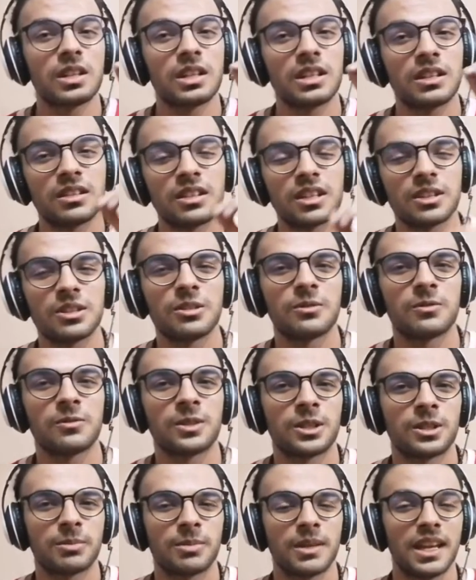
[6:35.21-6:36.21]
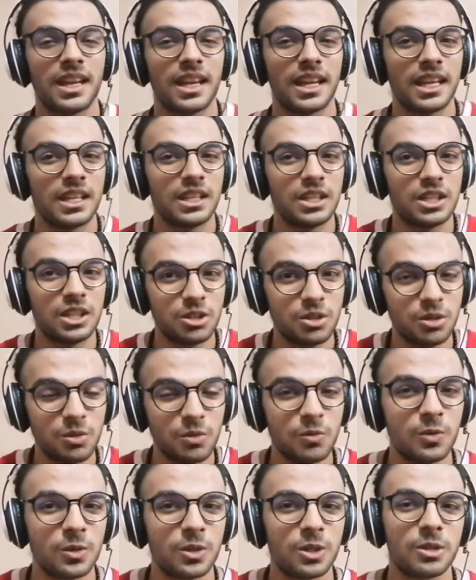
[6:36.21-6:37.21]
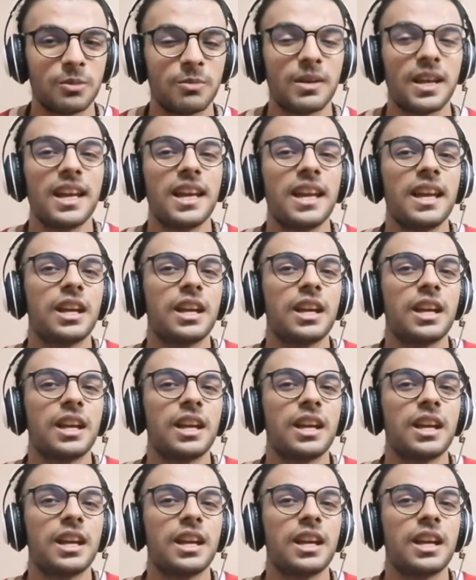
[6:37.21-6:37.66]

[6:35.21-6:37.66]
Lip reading: another verb, a new verb.